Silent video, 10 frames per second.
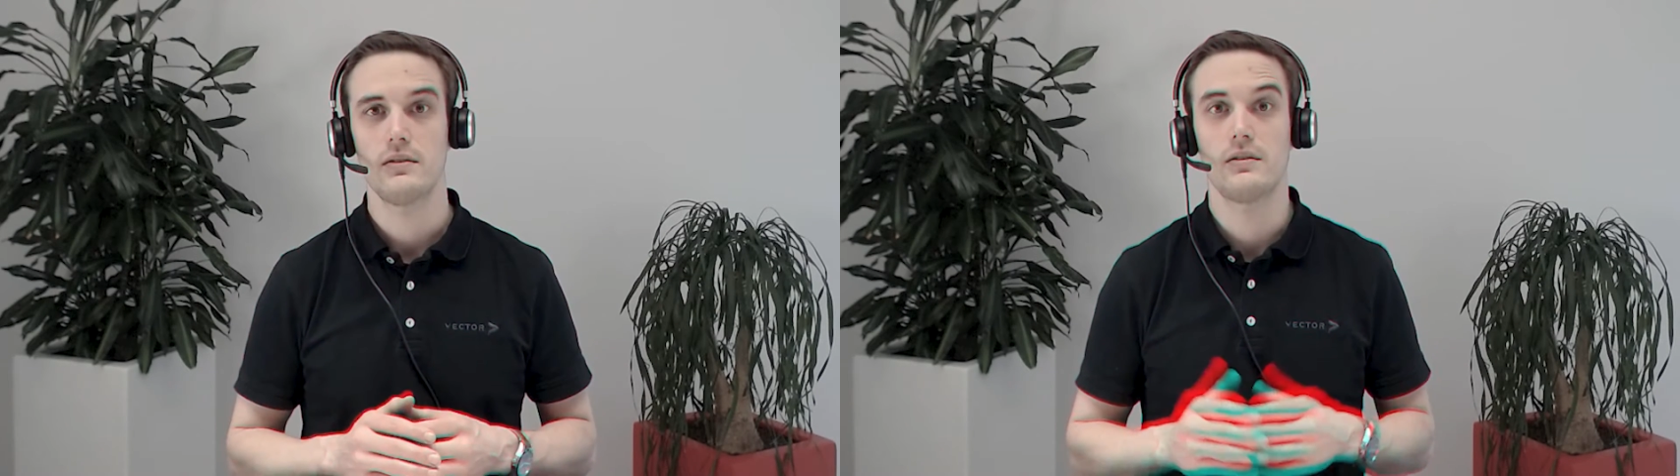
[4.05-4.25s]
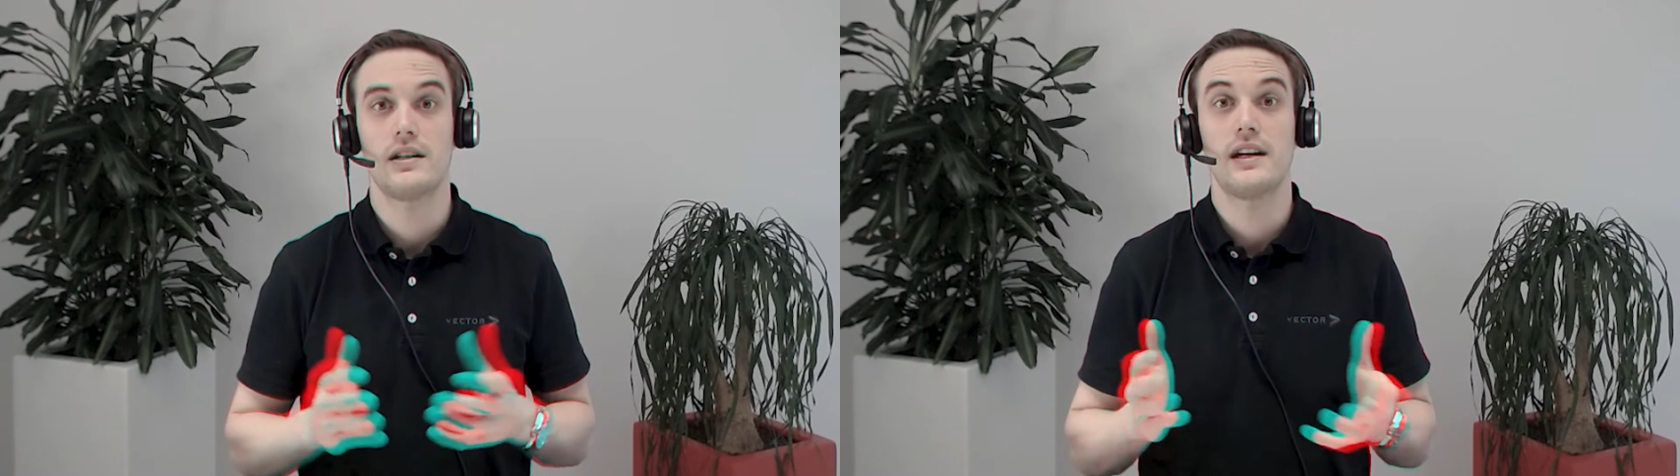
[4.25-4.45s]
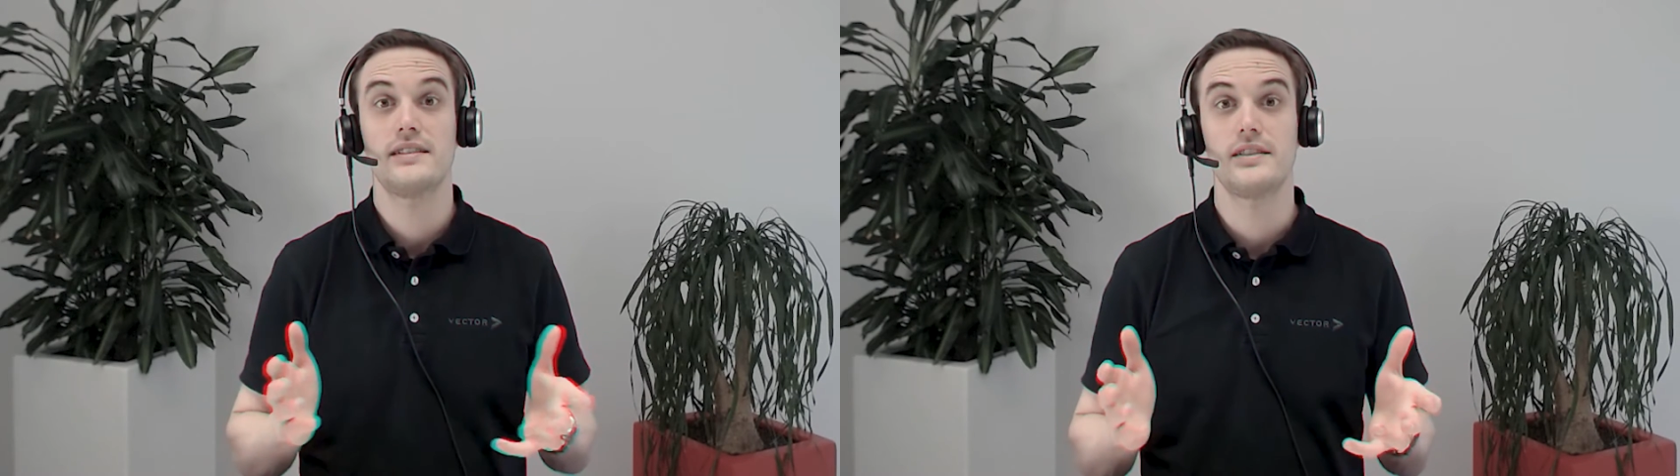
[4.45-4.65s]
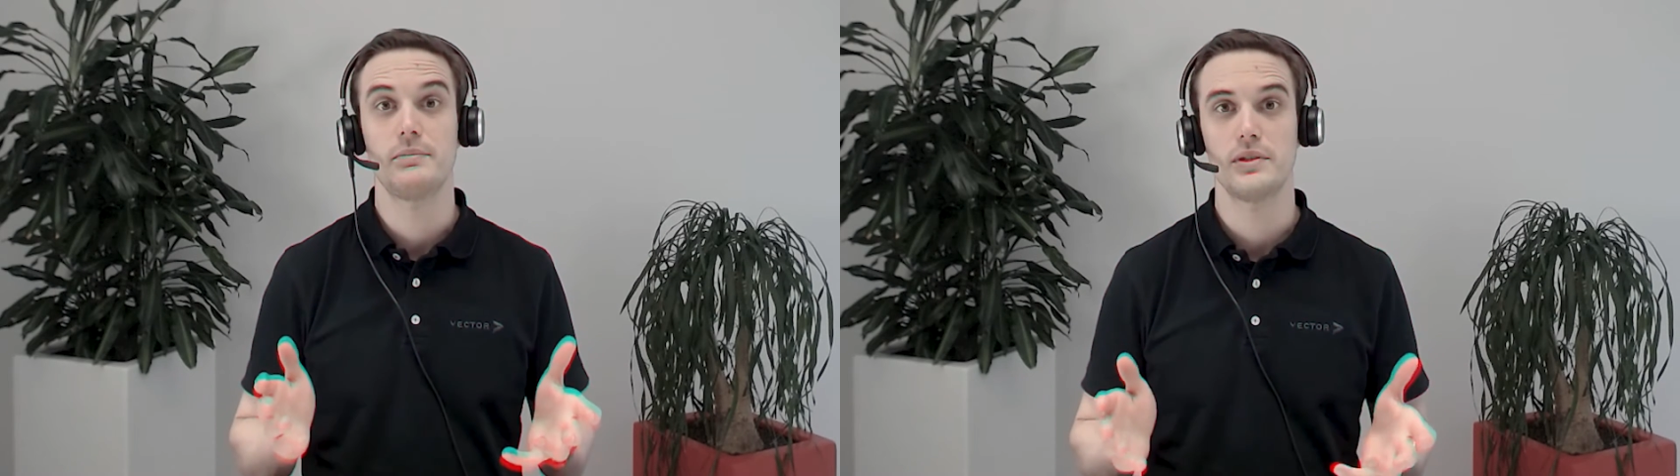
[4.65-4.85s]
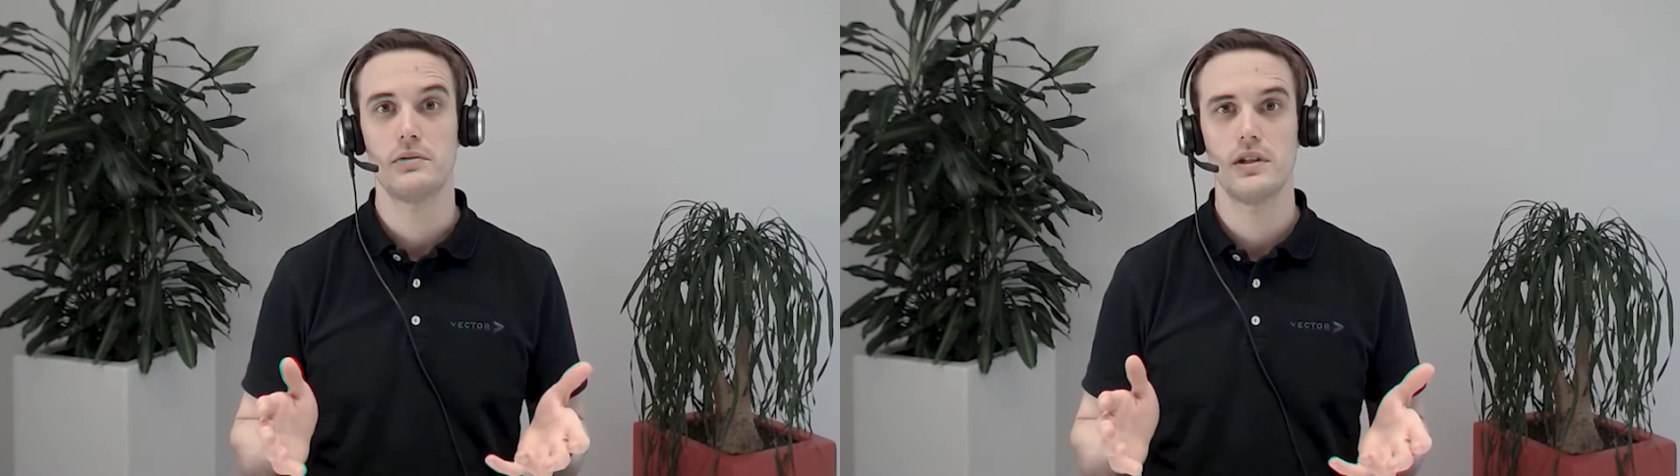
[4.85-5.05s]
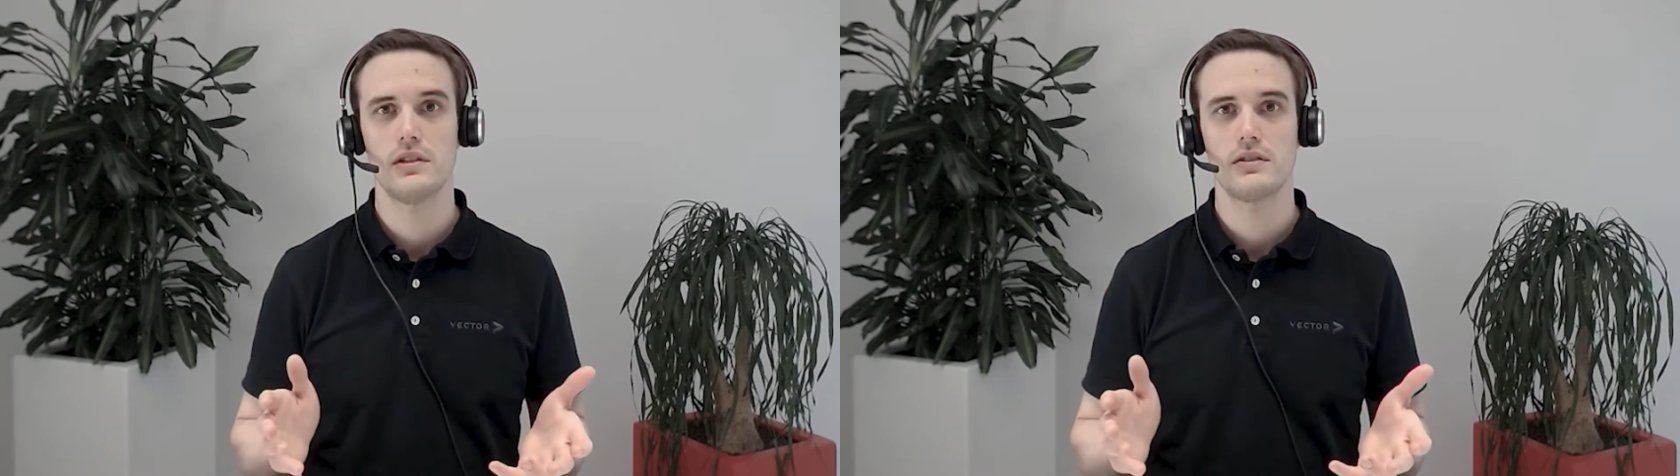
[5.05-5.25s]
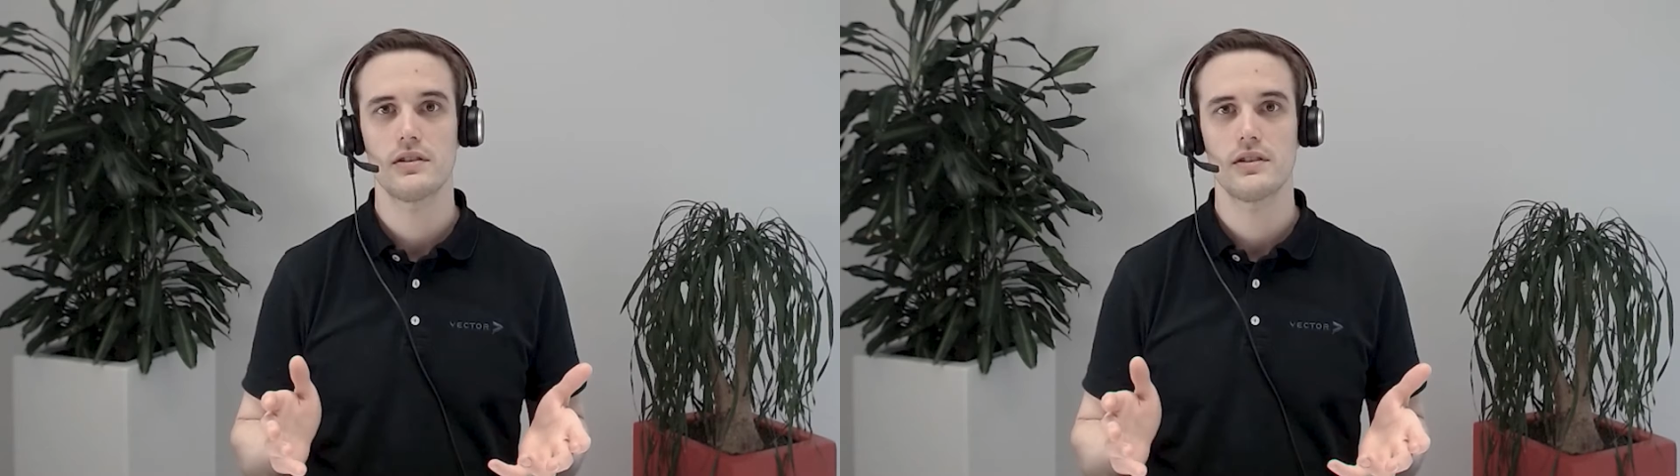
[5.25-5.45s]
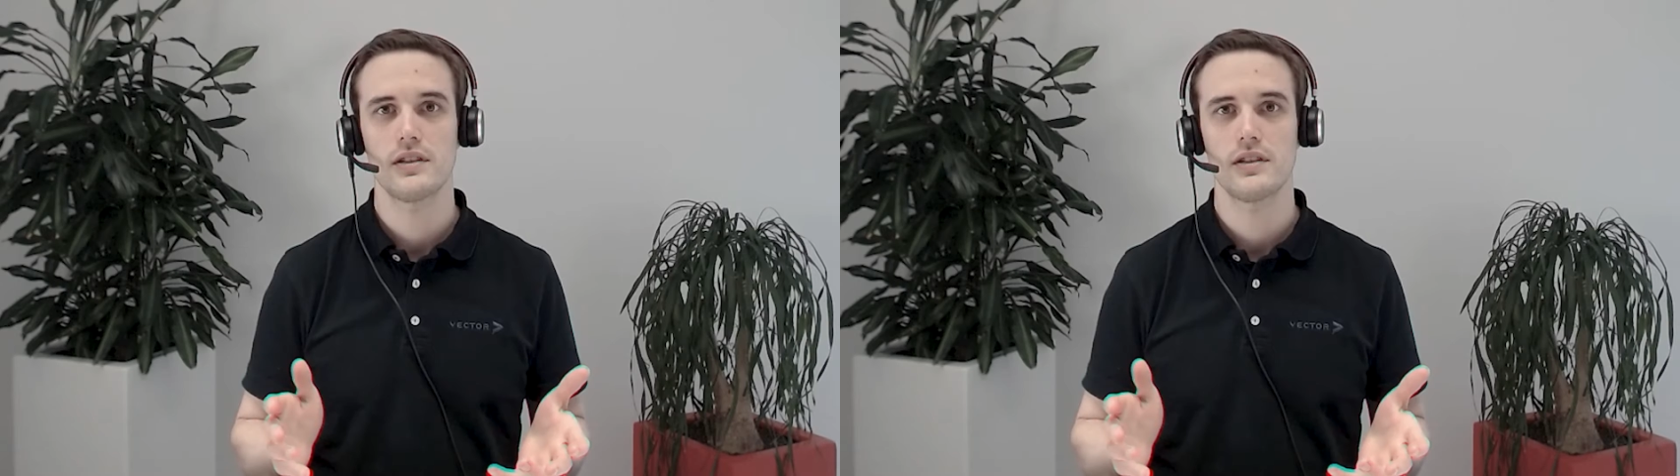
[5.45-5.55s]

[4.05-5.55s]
Or high CPU load?